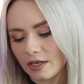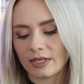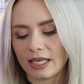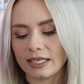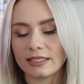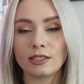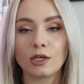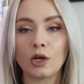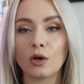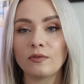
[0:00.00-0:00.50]

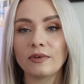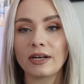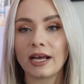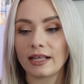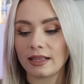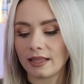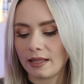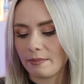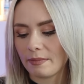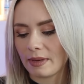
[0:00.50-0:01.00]
It's an
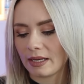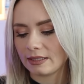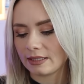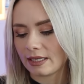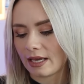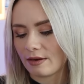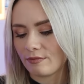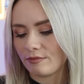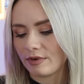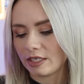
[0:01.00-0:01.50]
overnight lip
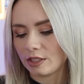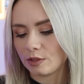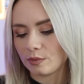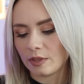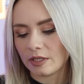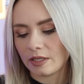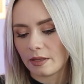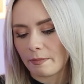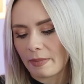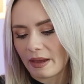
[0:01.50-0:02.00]
mask enriched
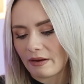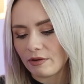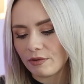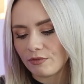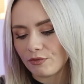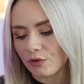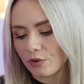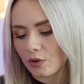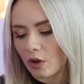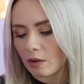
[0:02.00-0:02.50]
with berry
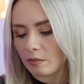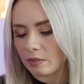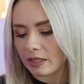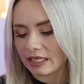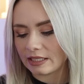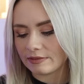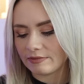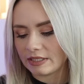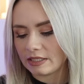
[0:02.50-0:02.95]
fruit complex,